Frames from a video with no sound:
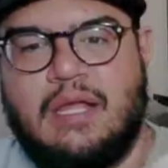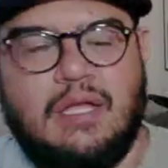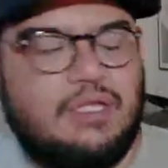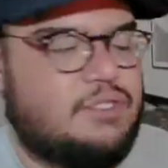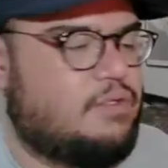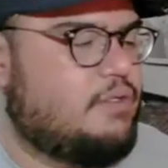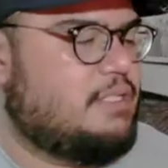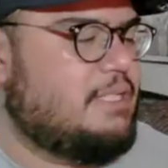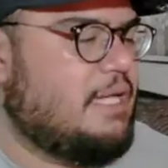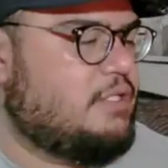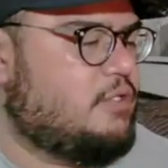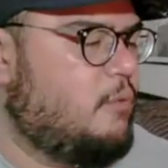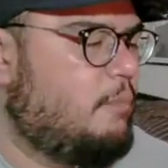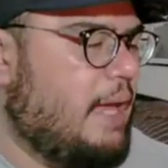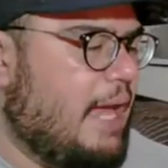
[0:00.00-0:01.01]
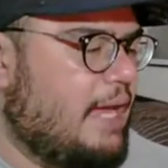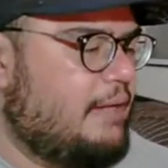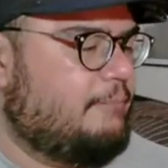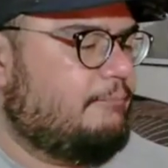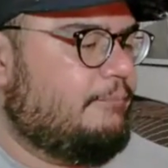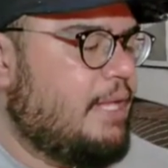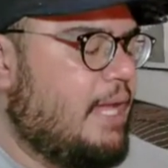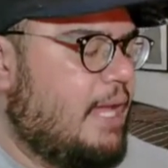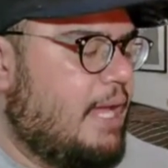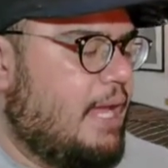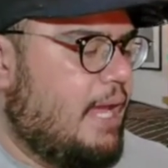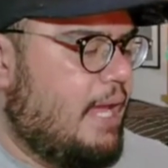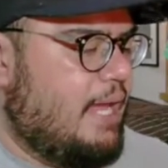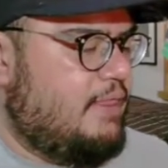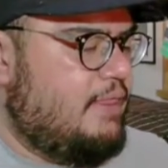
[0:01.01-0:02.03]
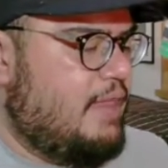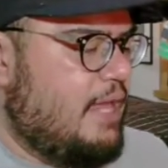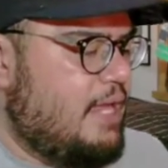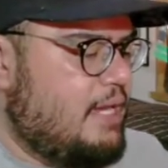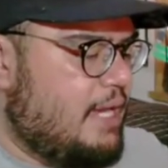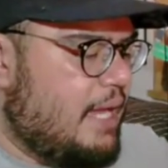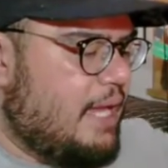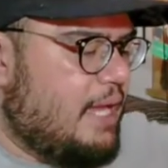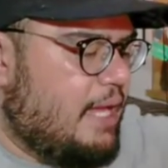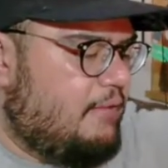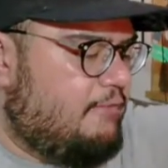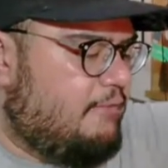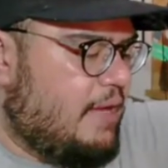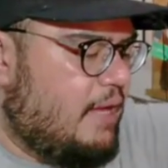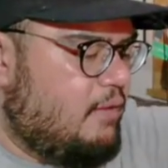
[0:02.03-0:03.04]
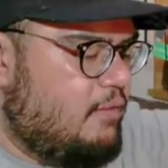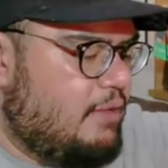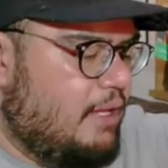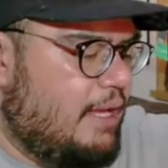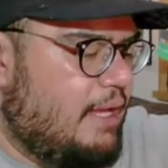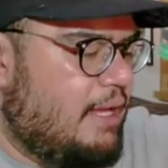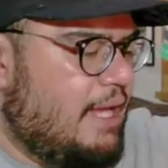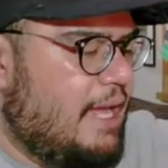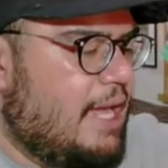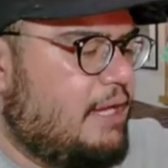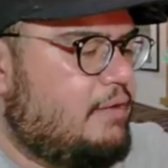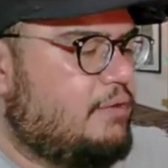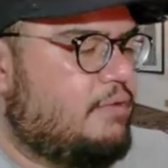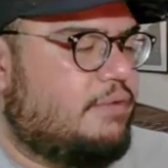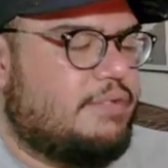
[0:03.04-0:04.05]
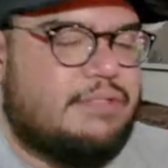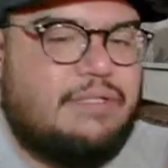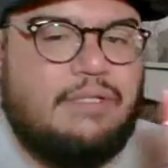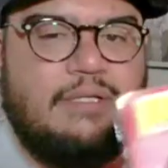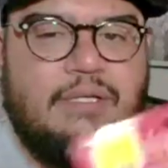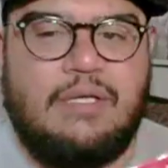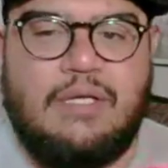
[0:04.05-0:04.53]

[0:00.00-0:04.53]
so it's not so bad. And then I found handles.